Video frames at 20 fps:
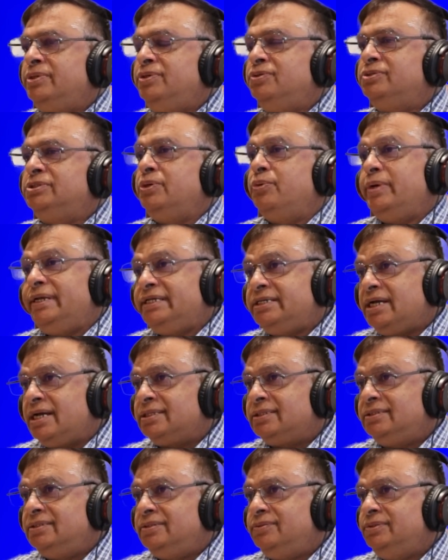using
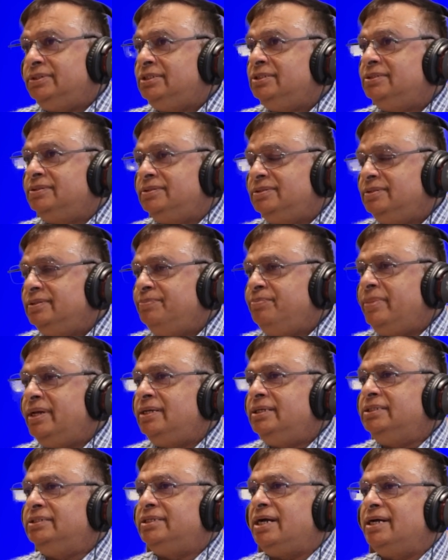WeChat, which is
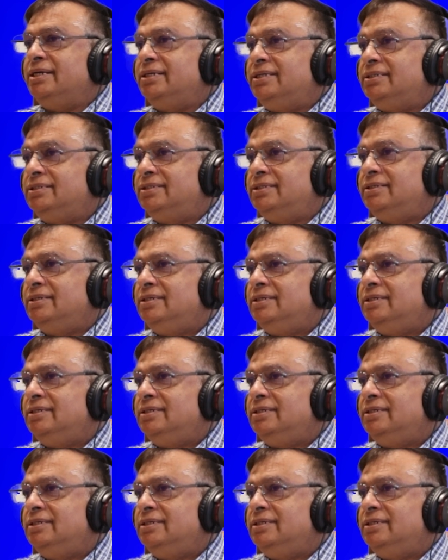mainly Chinese,